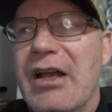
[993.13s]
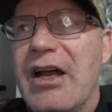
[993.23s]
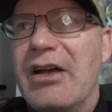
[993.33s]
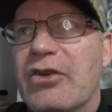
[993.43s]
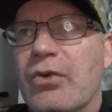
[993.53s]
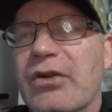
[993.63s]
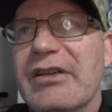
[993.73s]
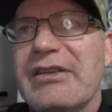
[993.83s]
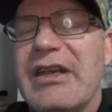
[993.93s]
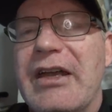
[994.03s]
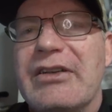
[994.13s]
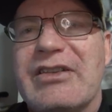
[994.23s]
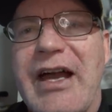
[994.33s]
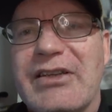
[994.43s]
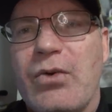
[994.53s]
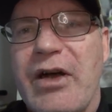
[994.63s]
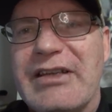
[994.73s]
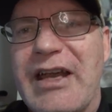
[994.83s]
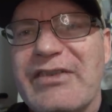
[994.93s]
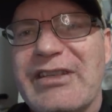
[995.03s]
uh, gorillas and
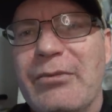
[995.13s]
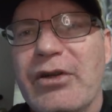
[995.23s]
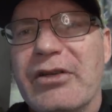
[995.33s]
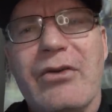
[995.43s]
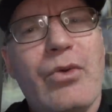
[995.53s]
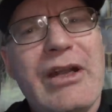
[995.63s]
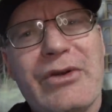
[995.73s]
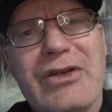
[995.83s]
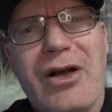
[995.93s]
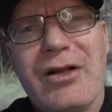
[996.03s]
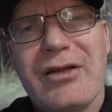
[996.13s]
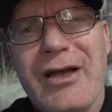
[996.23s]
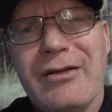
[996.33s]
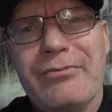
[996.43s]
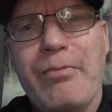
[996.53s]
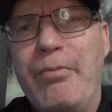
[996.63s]
Sasquatch have similar, what I would call uh,